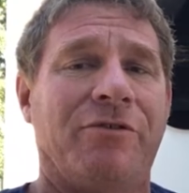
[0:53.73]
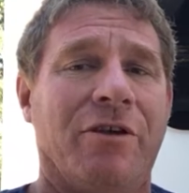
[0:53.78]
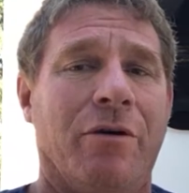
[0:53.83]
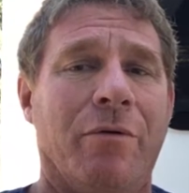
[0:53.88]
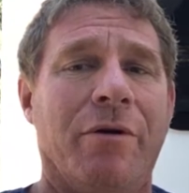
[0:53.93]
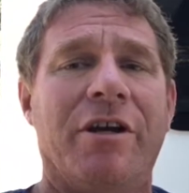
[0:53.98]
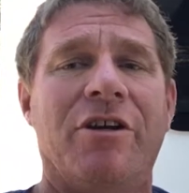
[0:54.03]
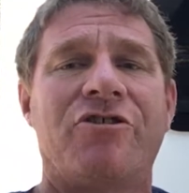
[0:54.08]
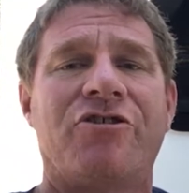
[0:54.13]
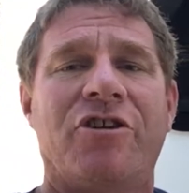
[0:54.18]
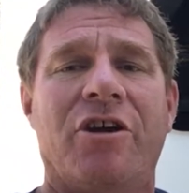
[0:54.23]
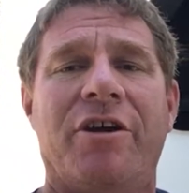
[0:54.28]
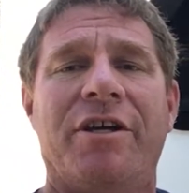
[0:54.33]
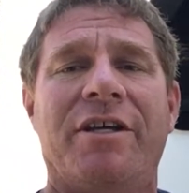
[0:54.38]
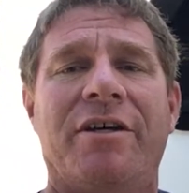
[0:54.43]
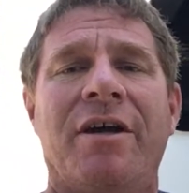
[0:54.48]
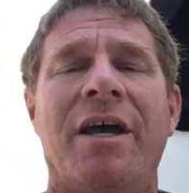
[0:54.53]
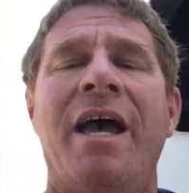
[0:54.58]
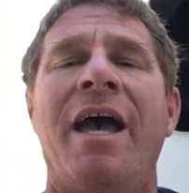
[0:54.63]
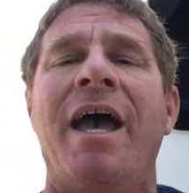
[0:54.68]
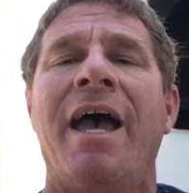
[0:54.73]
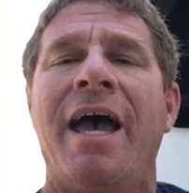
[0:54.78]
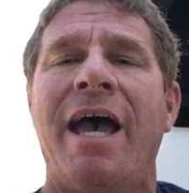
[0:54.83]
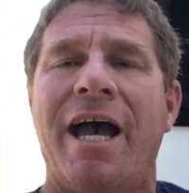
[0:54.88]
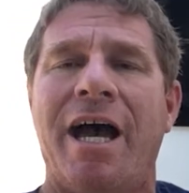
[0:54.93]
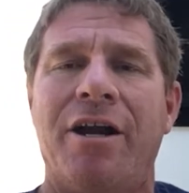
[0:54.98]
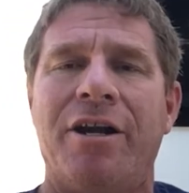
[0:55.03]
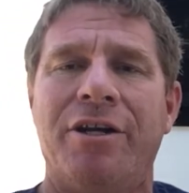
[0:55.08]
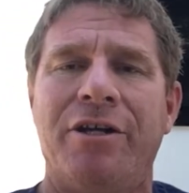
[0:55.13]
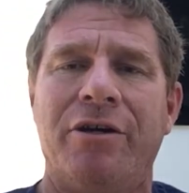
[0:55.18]
So we're going to show you
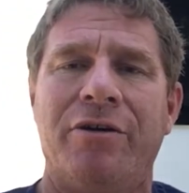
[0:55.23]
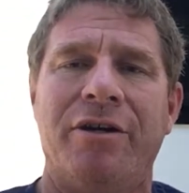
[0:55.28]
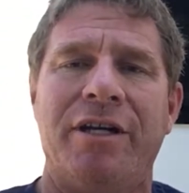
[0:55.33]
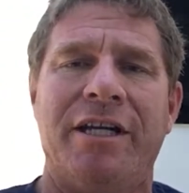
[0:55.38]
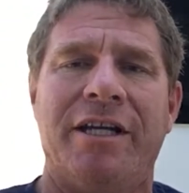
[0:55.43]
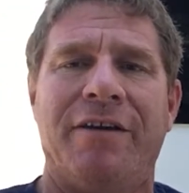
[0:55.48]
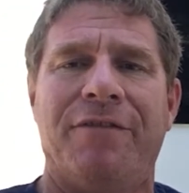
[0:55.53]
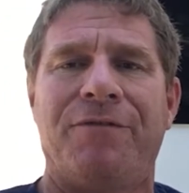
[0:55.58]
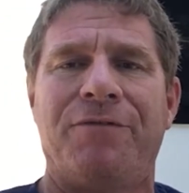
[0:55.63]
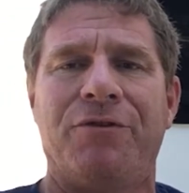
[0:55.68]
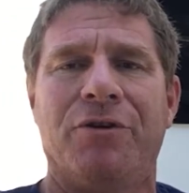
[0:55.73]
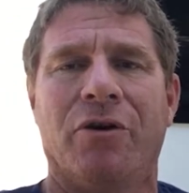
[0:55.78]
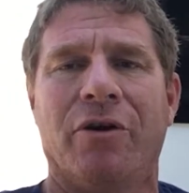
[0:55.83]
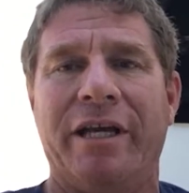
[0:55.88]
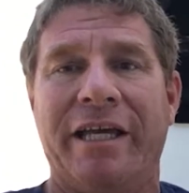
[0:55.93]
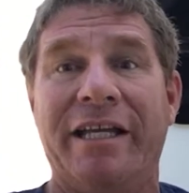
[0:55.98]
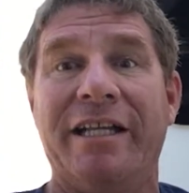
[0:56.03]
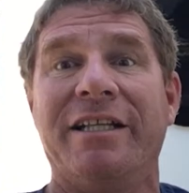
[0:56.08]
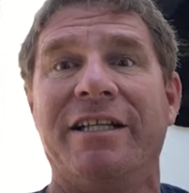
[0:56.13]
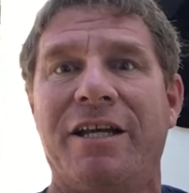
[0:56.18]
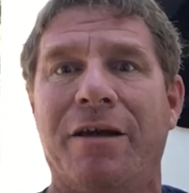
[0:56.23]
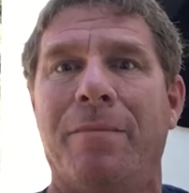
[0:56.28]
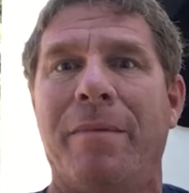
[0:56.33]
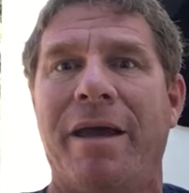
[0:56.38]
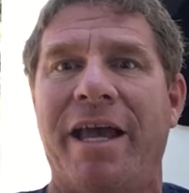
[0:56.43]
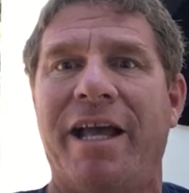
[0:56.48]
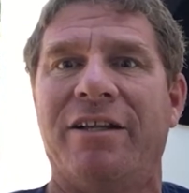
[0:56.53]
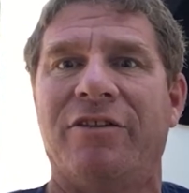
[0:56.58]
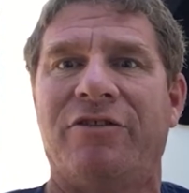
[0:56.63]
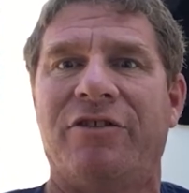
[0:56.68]
how to do it if you're in
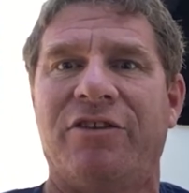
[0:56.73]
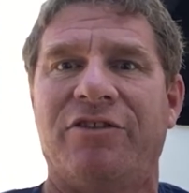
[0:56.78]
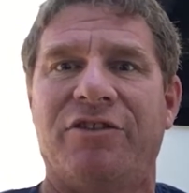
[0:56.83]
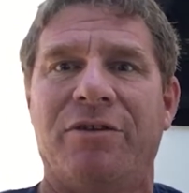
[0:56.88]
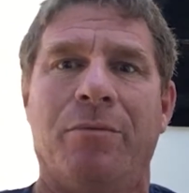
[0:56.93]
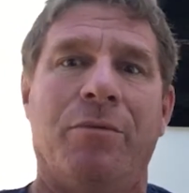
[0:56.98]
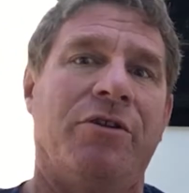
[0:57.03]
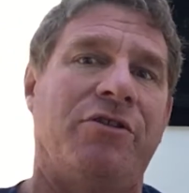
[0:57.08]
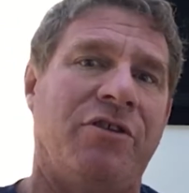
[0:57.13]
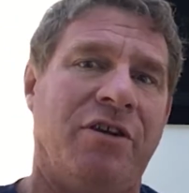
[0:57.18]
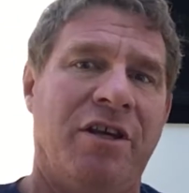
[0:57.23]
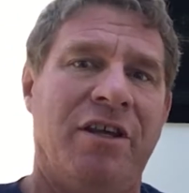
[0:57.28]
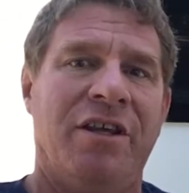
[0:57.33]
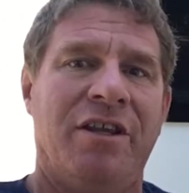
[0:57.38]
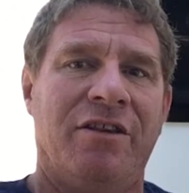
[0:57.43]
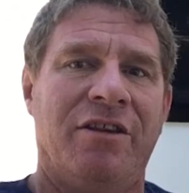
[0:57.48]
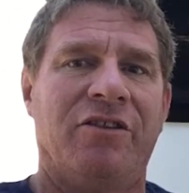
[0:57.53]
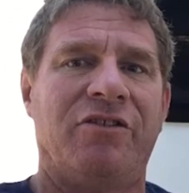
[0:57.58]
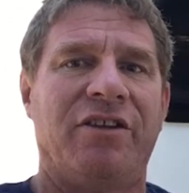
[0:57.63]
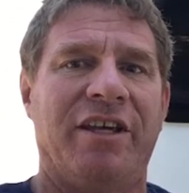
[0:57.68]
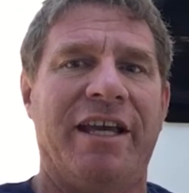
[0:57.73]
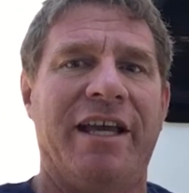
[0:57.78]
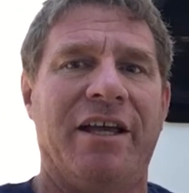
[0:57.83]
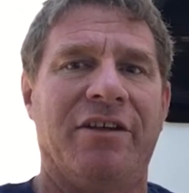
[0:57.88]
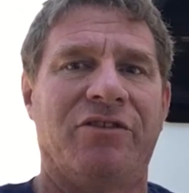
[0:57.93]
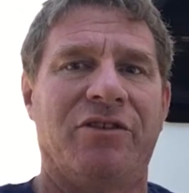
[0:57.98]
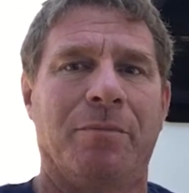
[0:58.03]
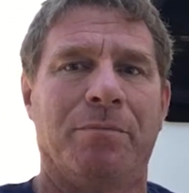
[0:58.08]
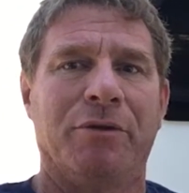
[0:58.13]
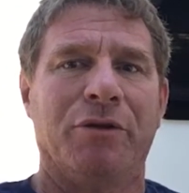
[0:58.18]
command system, which this thing
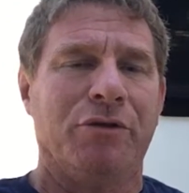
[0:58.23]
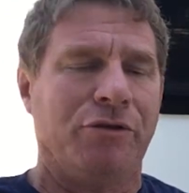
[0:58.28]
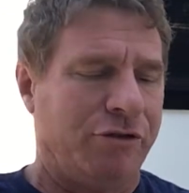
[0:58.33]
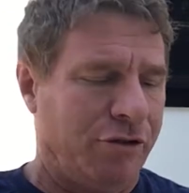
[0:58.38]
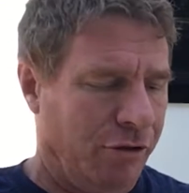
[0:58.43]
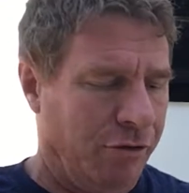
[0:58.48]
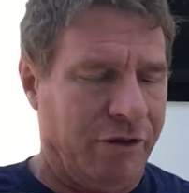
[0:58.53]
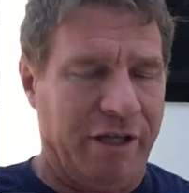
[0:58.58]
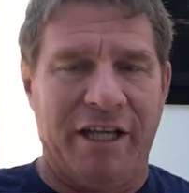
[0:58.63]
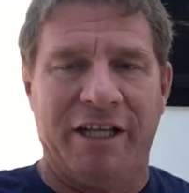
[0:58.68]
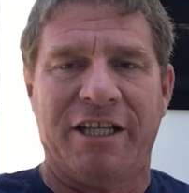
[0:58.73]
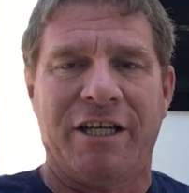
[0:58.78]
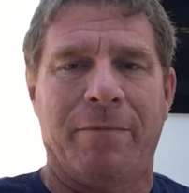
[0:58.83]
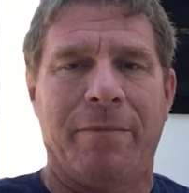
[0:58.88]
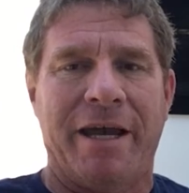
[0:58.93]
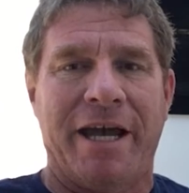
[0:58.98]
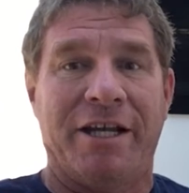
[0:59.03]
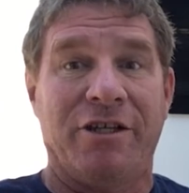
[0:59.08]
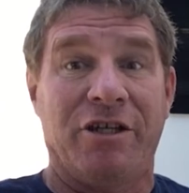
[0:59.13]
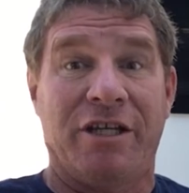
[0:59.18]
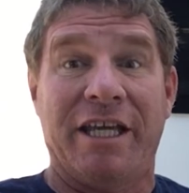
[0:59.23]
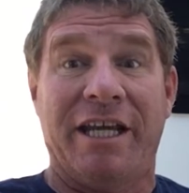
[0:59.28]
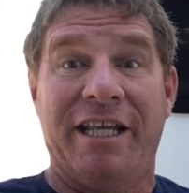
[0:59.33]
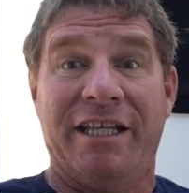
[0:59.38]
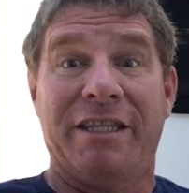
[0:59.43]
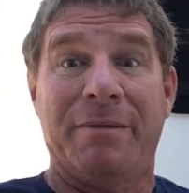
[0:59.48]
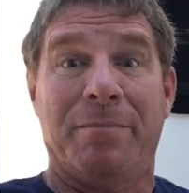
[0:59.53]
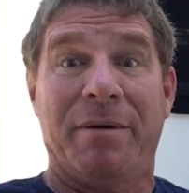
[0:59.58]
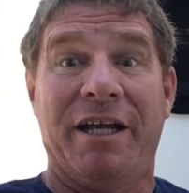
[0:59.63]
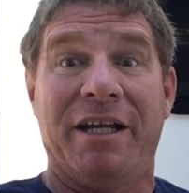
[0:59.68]
has the Bluetooth in command. You can
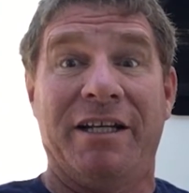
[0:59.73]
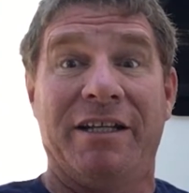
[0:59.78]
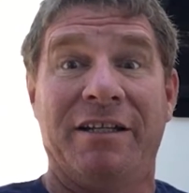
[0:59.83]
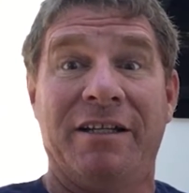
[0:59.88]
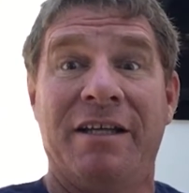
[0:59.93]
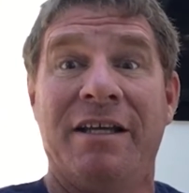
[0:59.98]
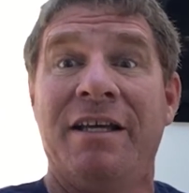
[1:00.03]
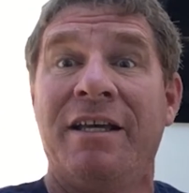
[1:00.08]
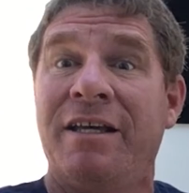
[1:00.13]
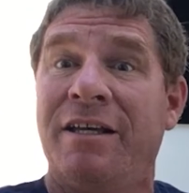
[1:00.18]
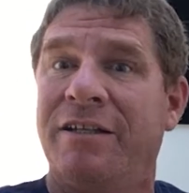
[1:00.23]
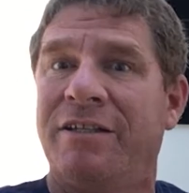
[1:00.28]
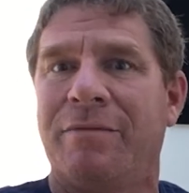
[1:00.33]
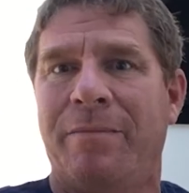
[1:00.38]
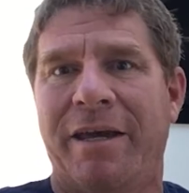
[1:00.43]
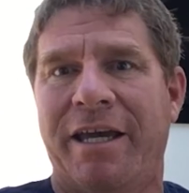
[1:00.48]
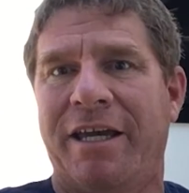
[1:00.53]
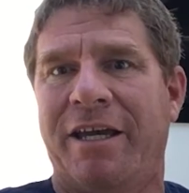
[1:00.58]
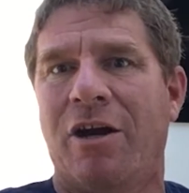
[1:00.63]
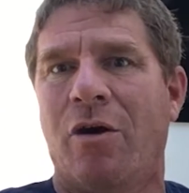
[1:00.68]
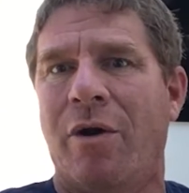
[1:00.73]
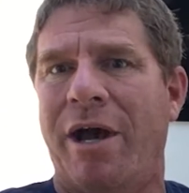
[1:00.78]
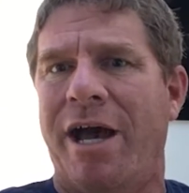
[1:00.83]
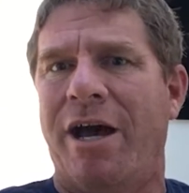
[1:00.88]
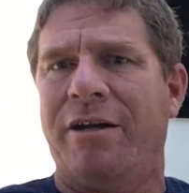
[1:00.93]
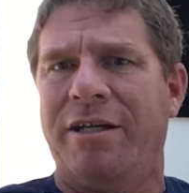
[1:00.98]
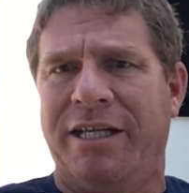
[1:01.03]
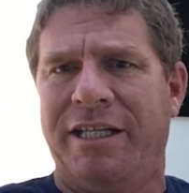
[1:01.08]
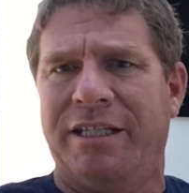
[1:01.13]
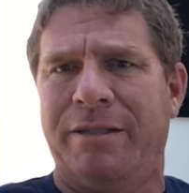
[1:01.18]
hit the button to make it go
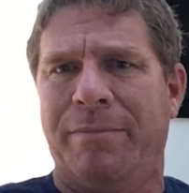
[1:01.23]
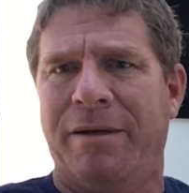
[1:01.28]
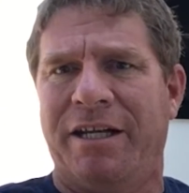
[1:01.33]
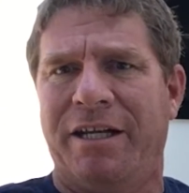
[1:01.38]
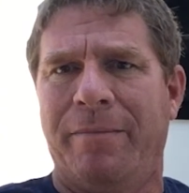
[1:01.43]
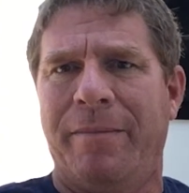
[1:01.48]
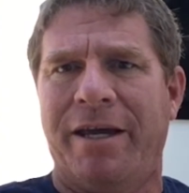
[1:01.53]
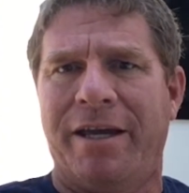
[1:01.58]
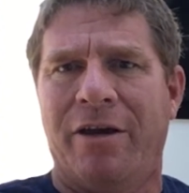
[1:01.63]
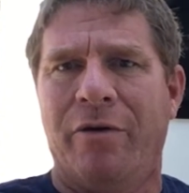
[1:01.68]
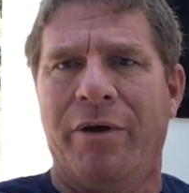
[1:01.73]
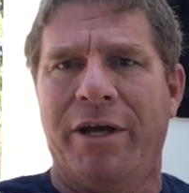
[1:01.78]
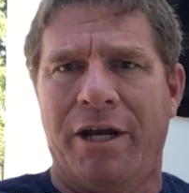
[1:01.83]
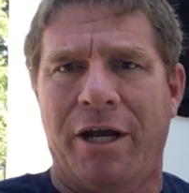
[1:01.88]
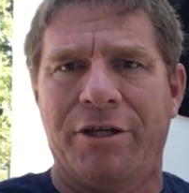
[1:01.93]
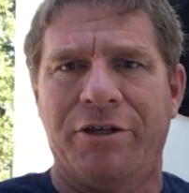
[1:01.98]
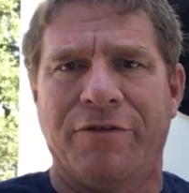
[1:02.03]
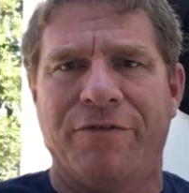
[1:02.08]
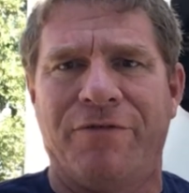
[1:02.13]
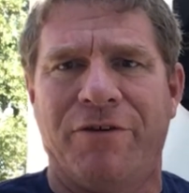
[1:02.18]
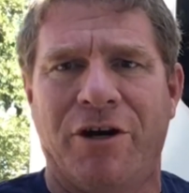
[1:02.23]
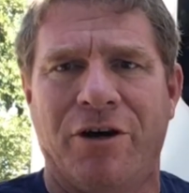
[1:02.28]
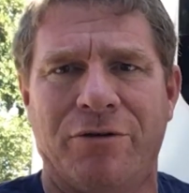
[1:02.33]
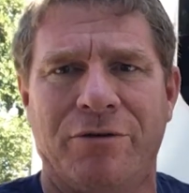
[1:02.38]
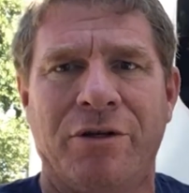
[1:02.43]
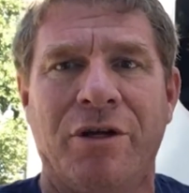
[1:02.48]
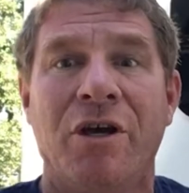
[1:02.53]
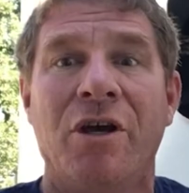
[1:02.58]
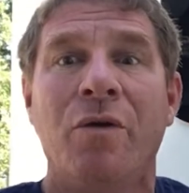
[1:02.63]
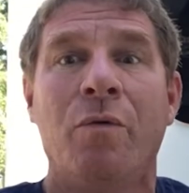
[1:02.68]
out, hit the button to make it go in on your
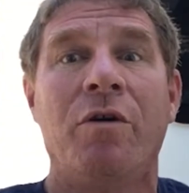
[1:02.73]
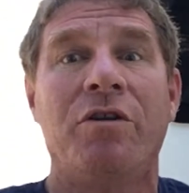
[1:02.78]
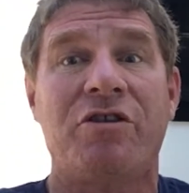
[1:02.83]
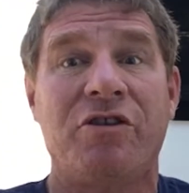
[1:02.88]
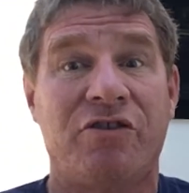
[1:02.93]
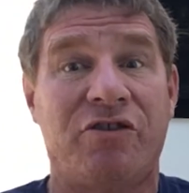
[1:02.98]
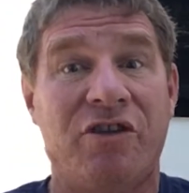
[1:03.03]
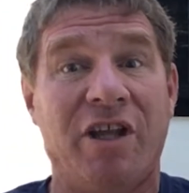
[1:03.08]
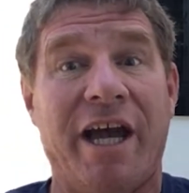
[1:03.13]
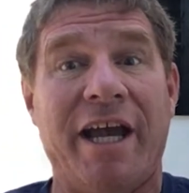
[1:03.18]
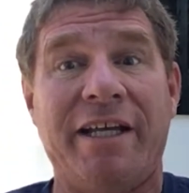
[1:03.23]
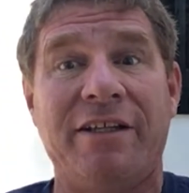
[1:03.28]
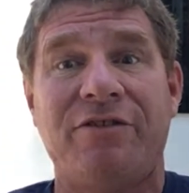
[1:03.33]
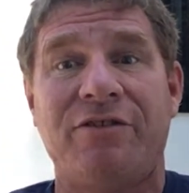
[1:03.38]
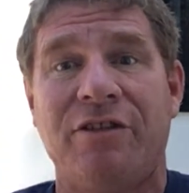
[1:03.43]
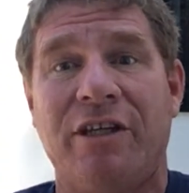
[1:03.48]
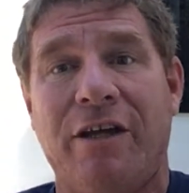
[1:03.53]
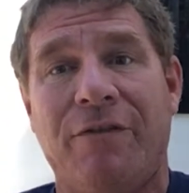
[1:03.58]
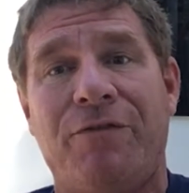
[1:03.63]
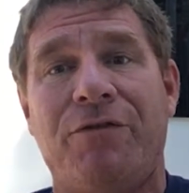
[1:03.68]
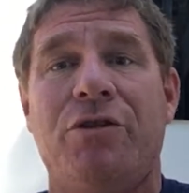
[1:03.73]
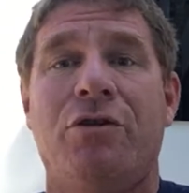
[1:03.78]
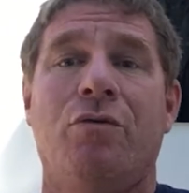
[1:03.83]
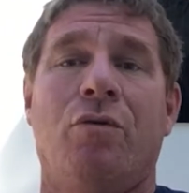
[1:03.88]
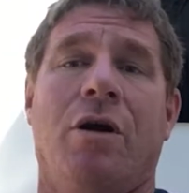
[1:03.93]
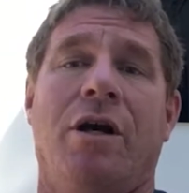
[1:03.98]
phone, which is nice if you